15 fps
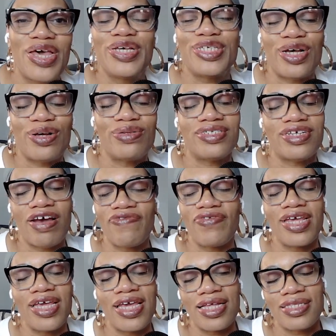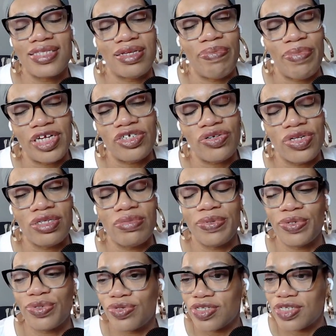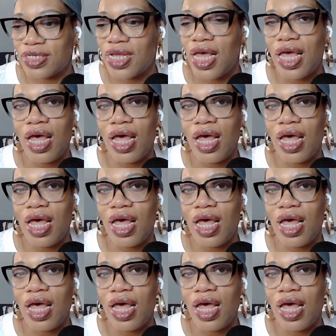So definitely get some measuring spoons.